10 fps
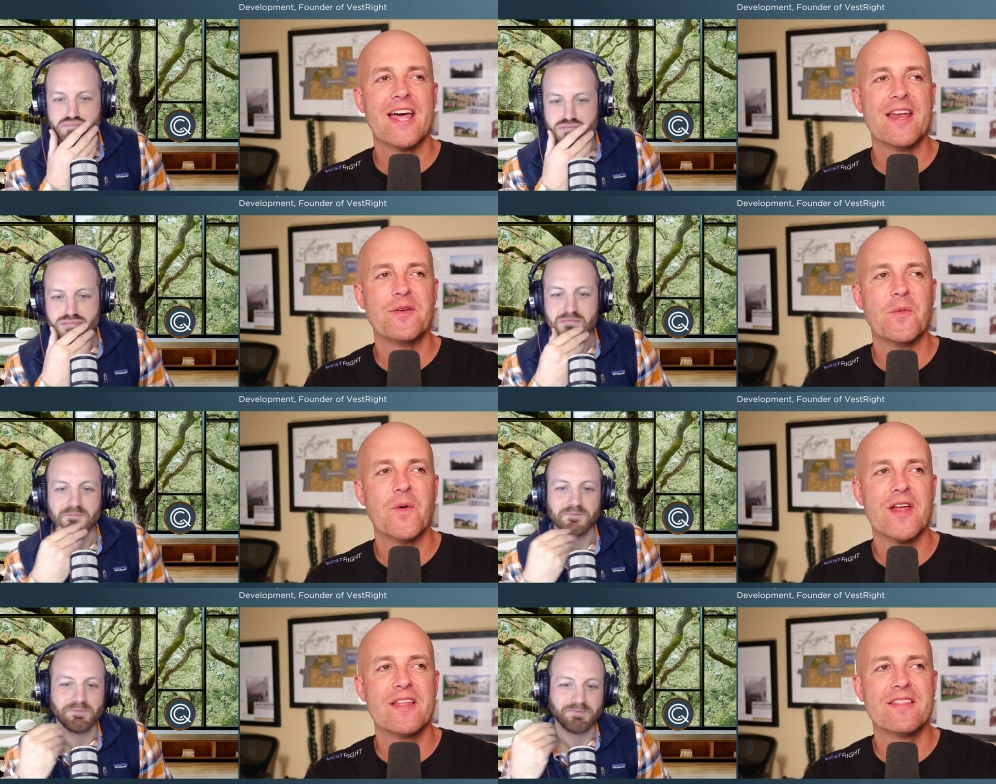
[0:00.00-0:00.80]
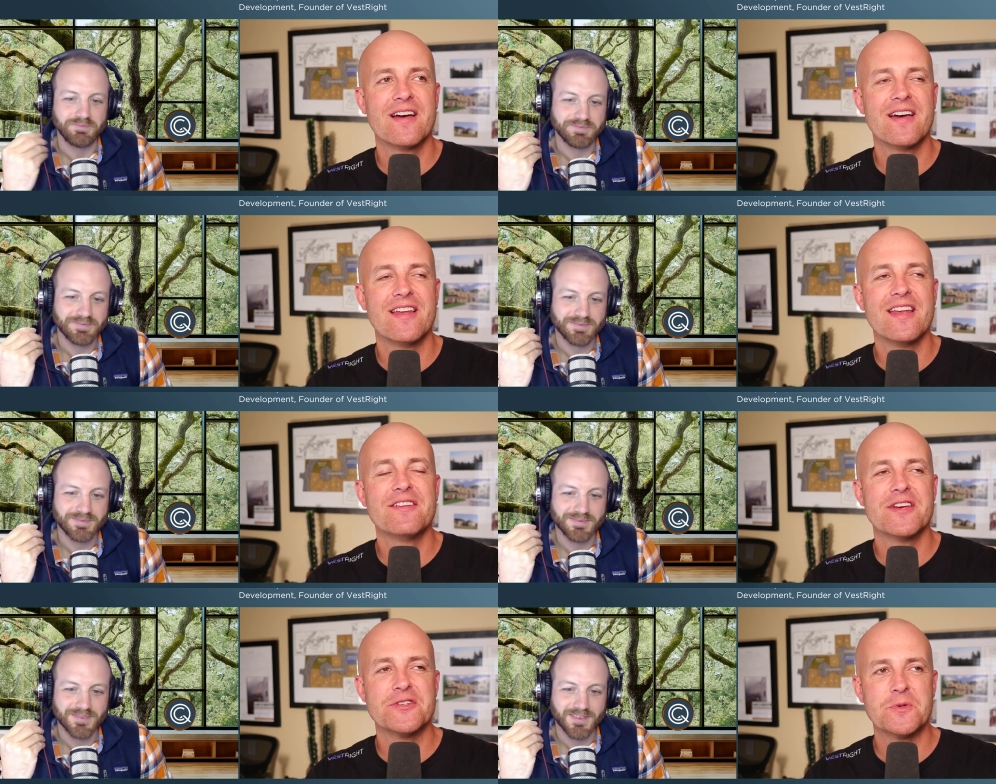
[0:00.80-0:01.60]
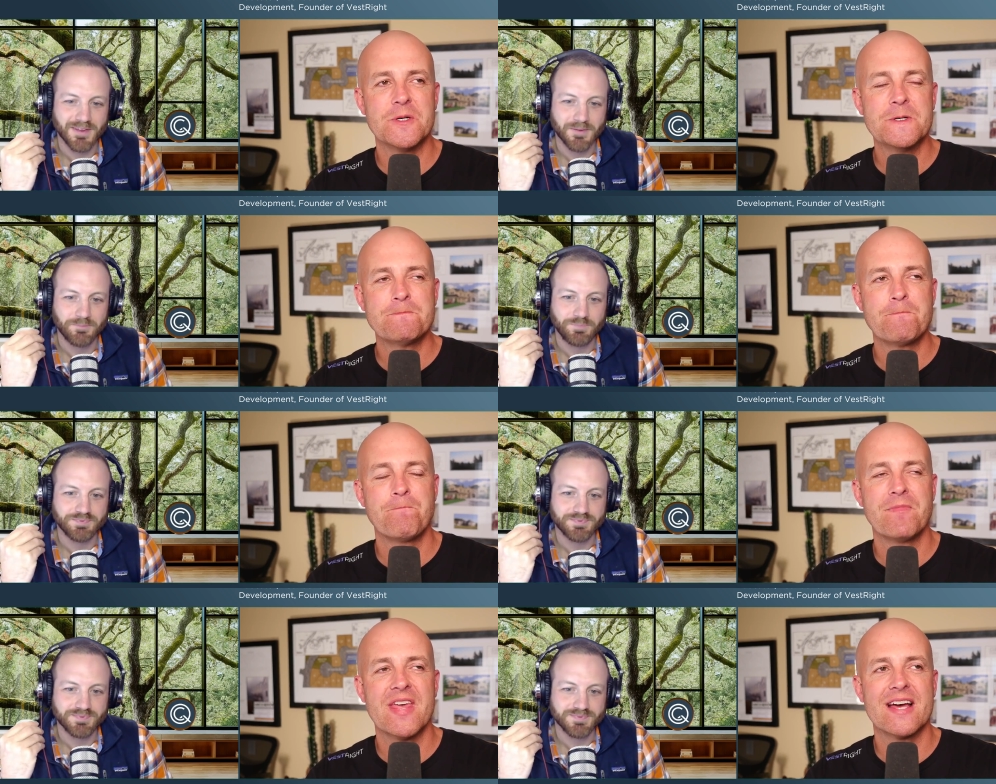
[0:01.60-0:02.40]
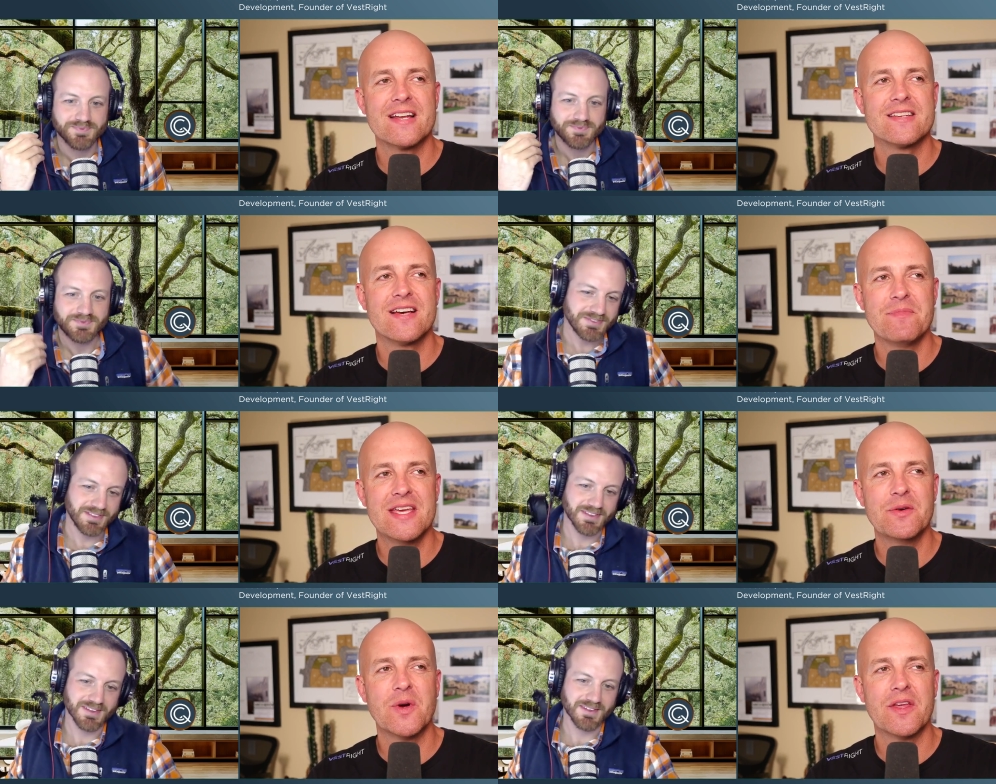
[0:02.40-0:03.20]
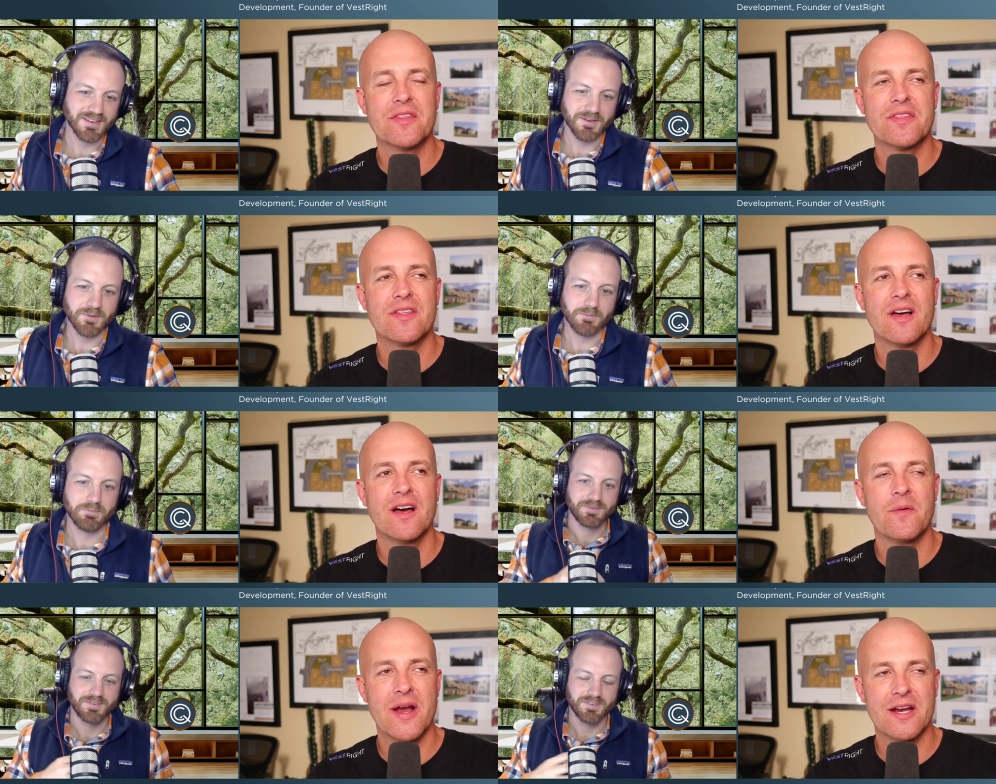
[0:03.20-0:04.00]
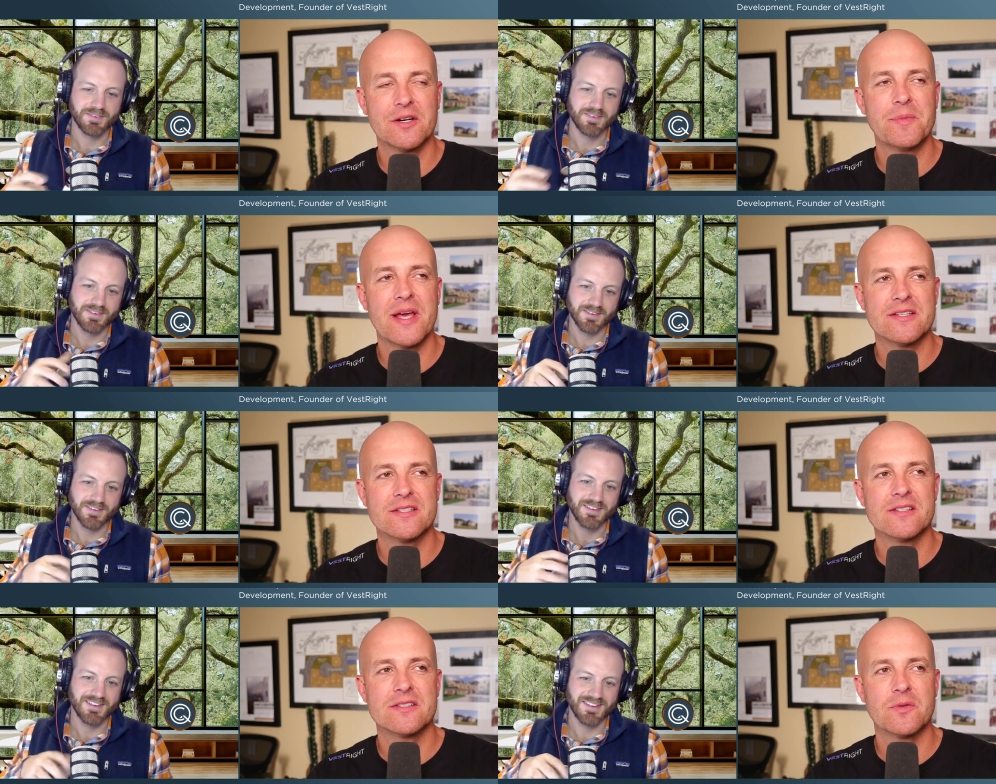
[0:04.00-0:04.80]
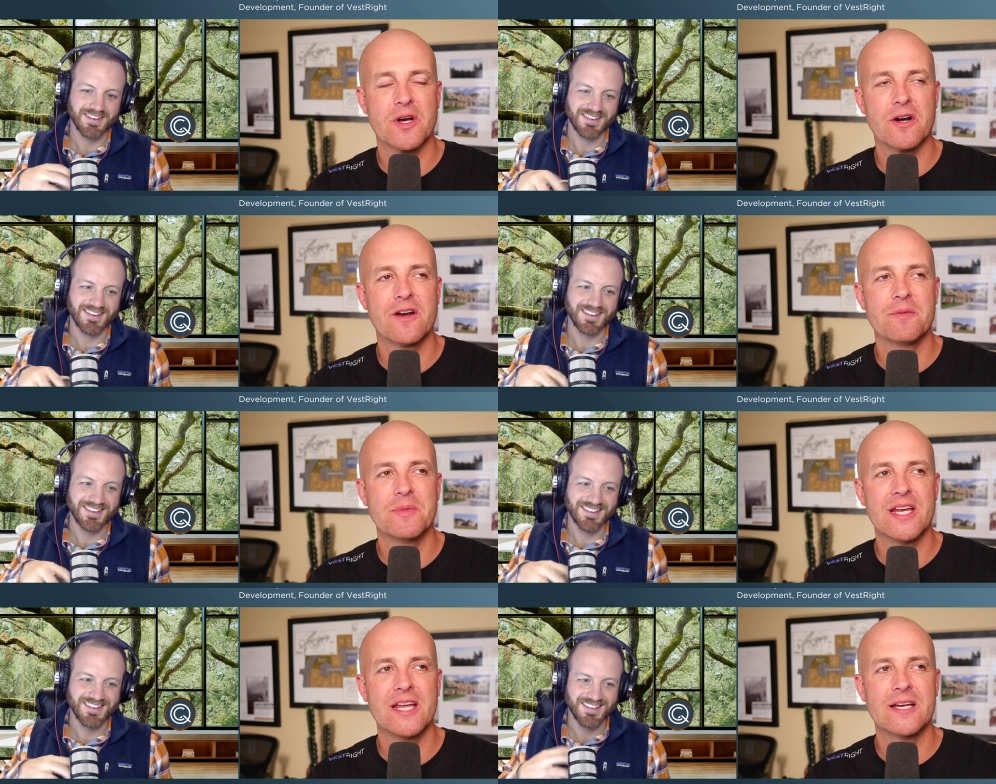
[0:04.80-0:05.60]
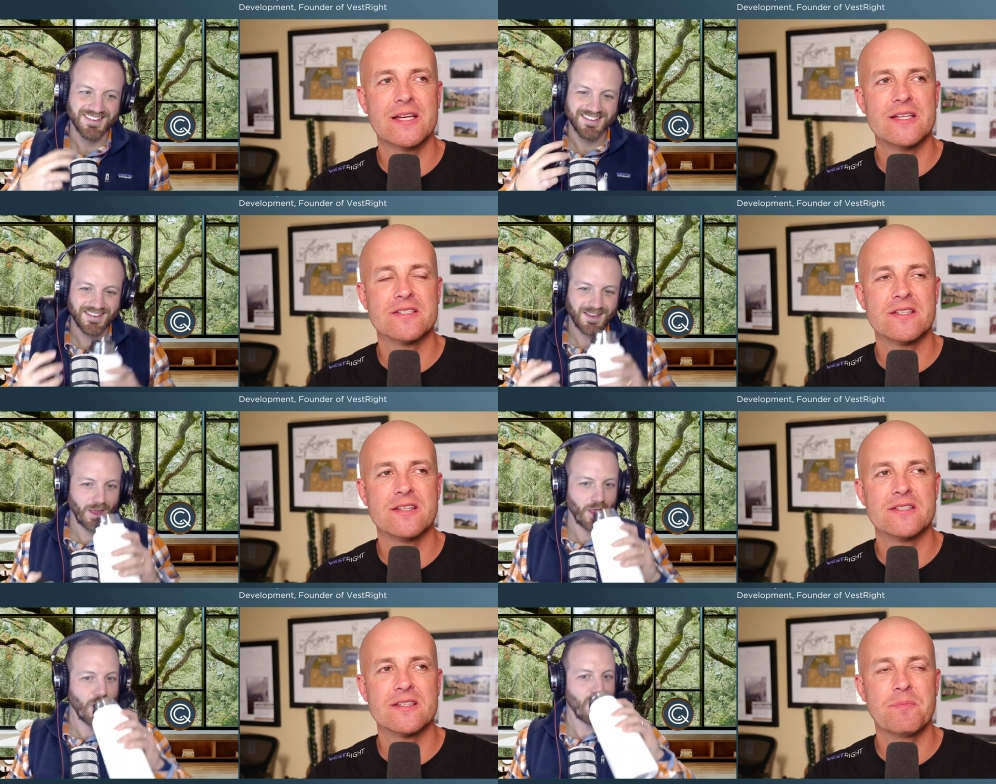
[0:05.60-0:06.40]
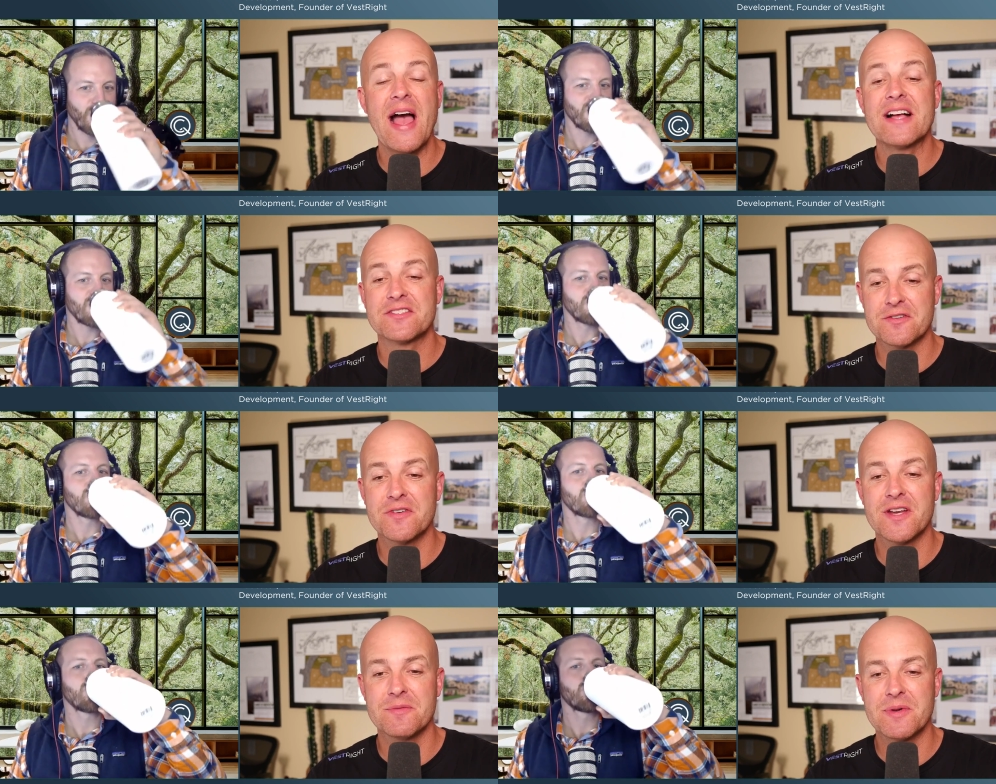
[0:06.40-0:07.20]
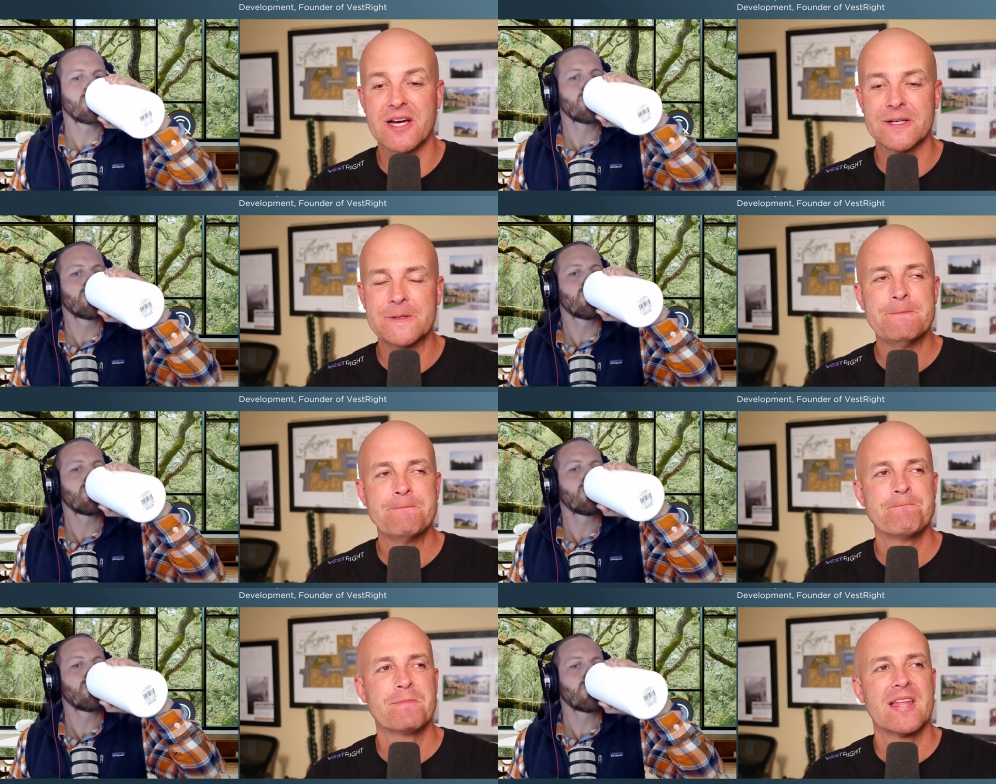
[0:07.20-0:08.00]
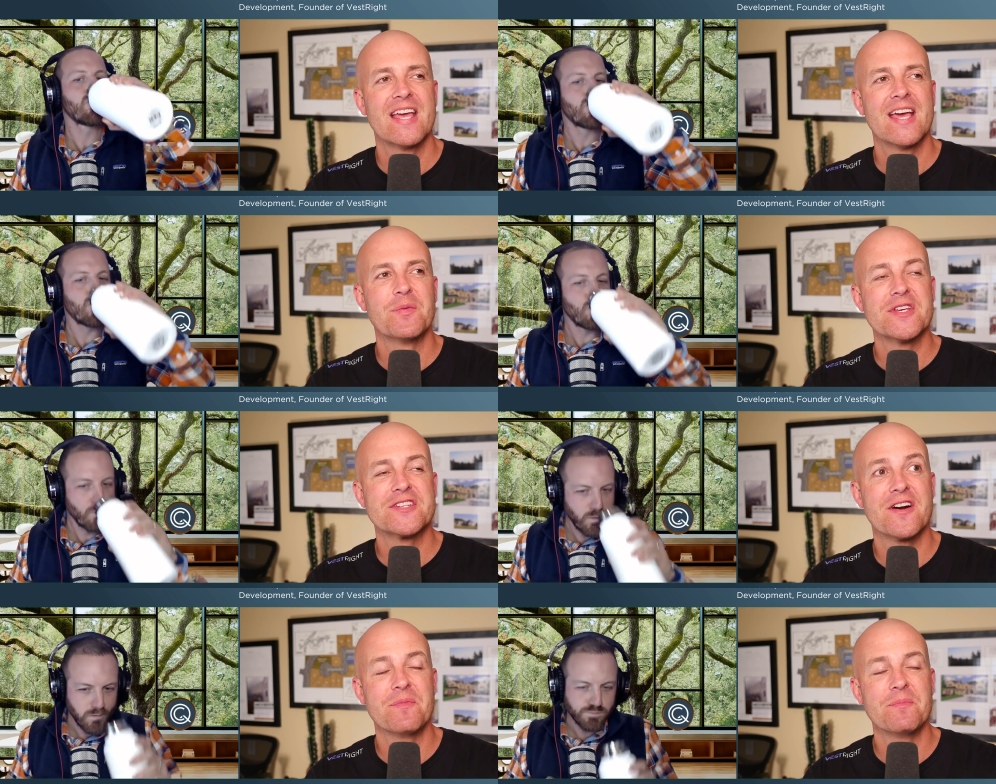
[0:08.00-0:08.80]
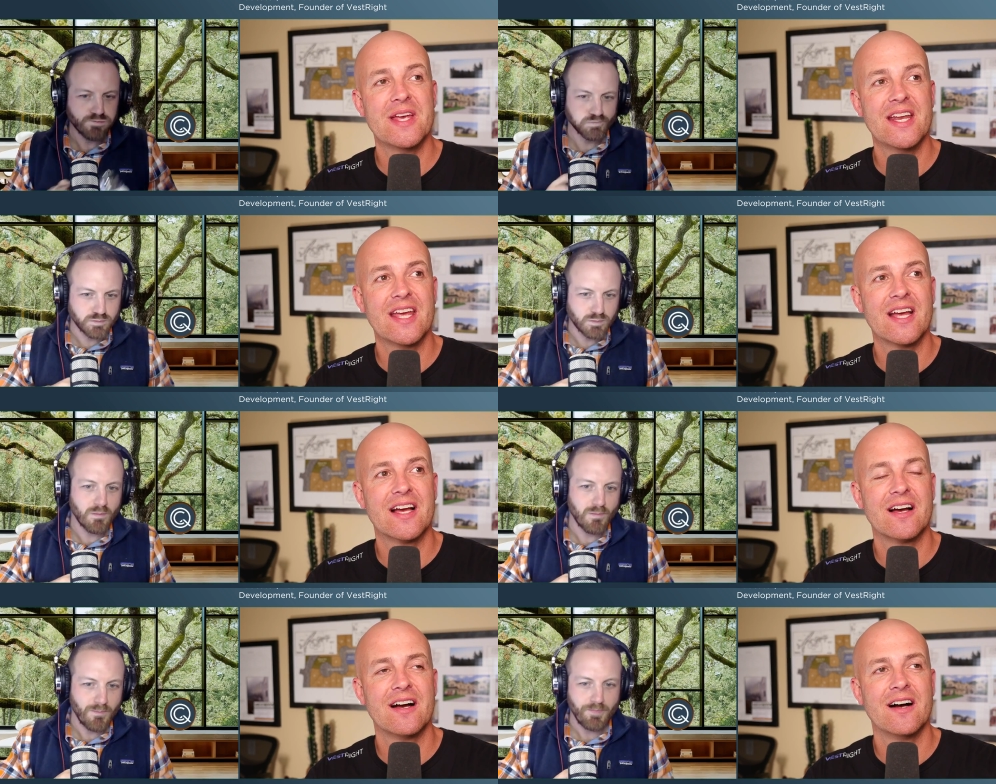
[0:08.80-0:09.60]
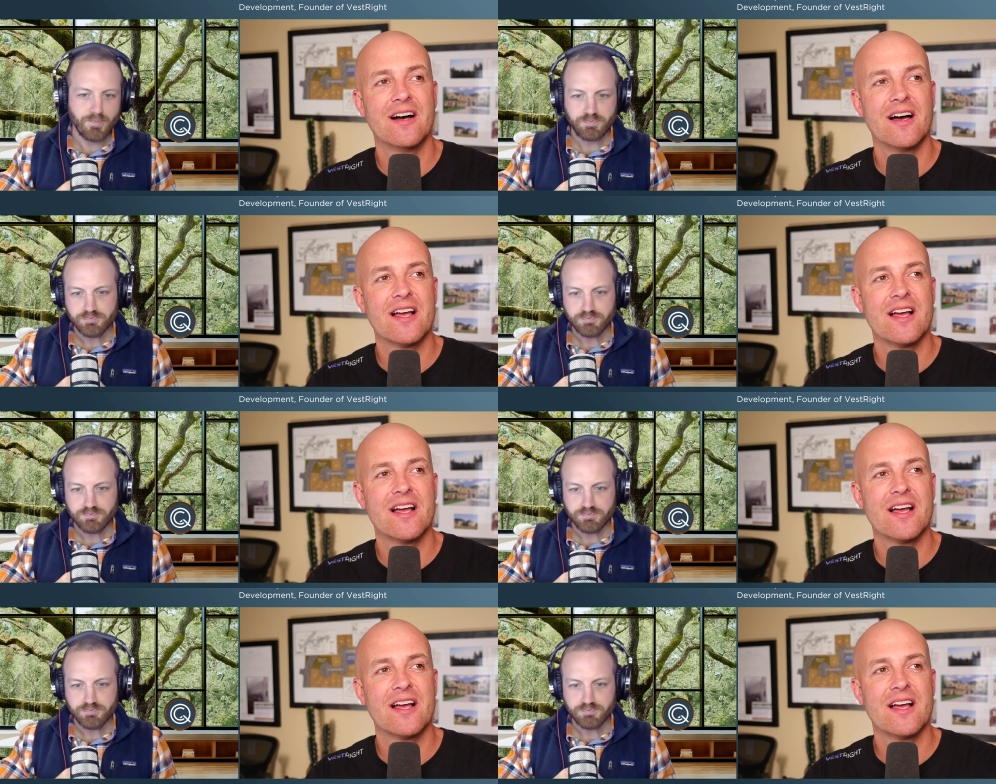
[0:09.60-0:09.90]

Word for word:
Speaker 1: And one of the an individual that I meet with on a regular basis, recurring meeting is is a pastor friend of mine, and we started meeting. Uh,